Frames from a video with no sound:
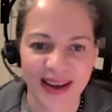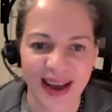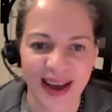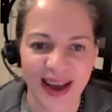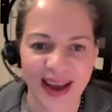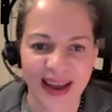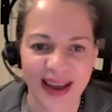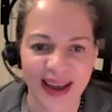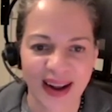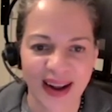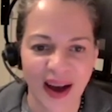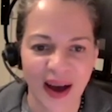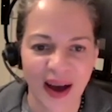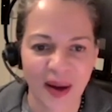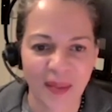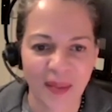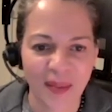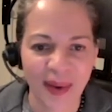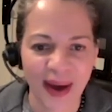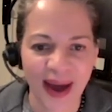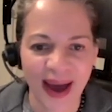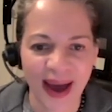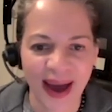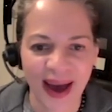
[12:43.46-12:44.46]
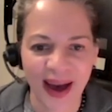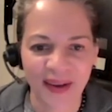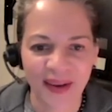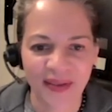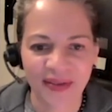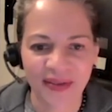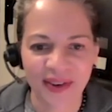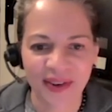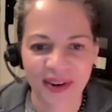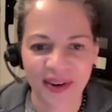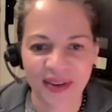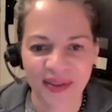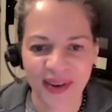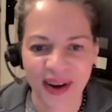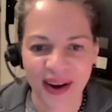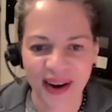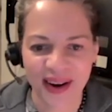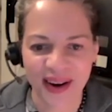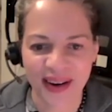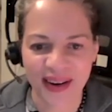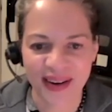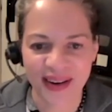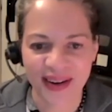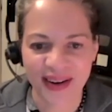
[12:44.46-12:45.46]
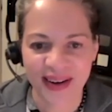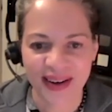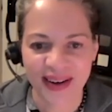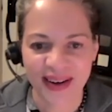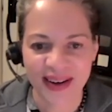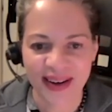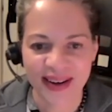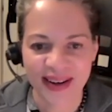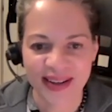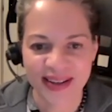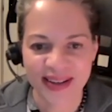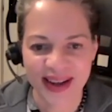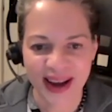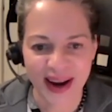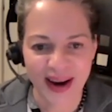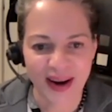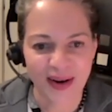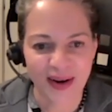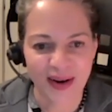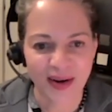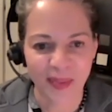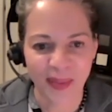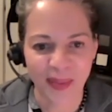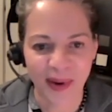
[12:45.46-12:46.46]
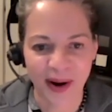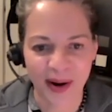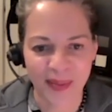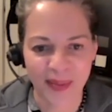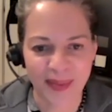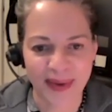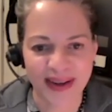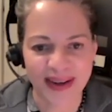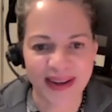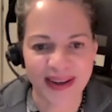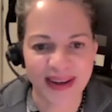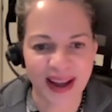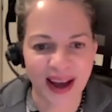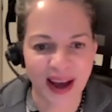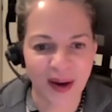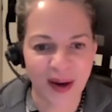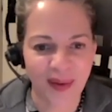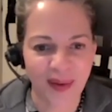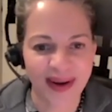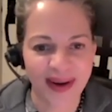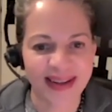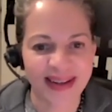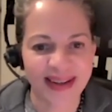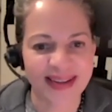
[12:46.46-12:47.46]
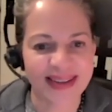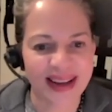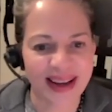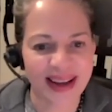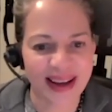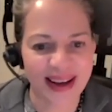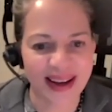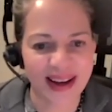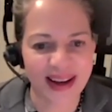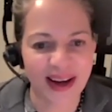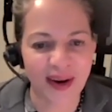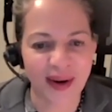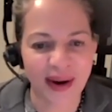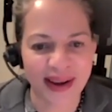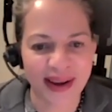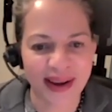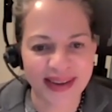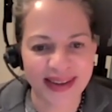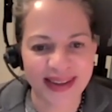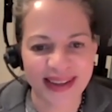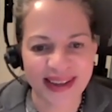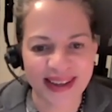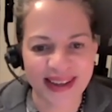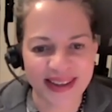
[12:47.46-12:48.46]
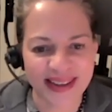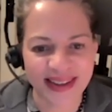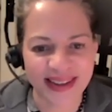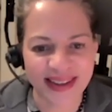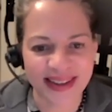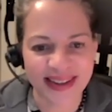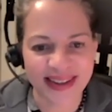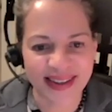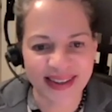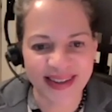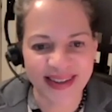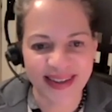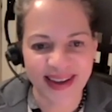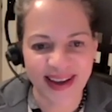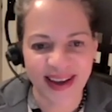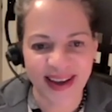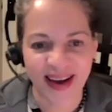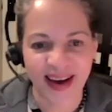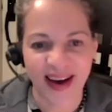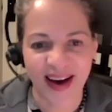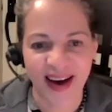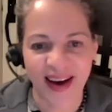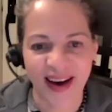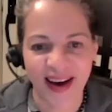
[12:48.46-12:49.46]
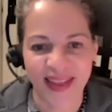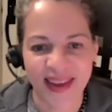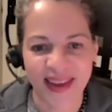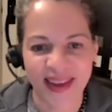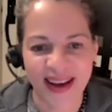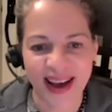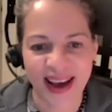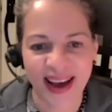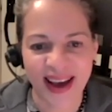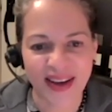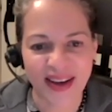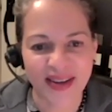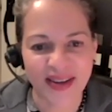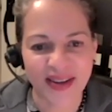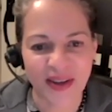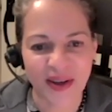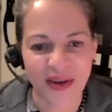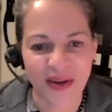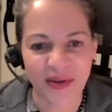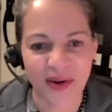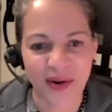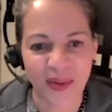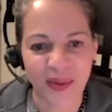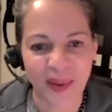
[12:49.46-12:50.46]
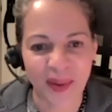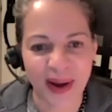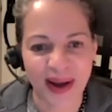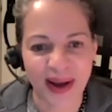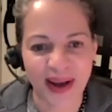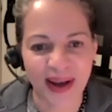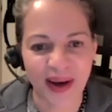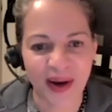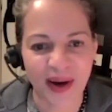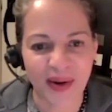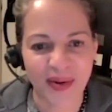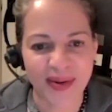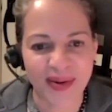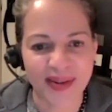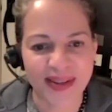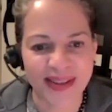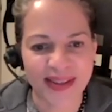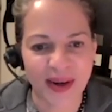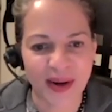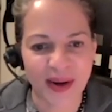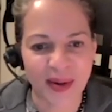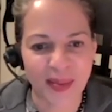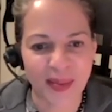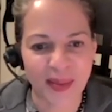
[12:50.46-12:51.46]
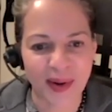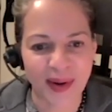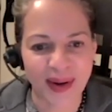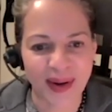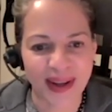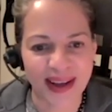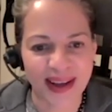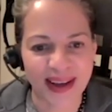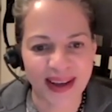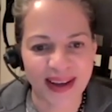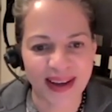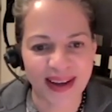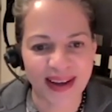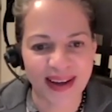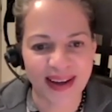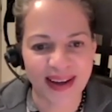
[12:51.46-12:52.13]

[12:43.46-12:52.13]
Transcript: And on behalf of our entire department, I want to say congratulations on the occasion of your white coat ceremony.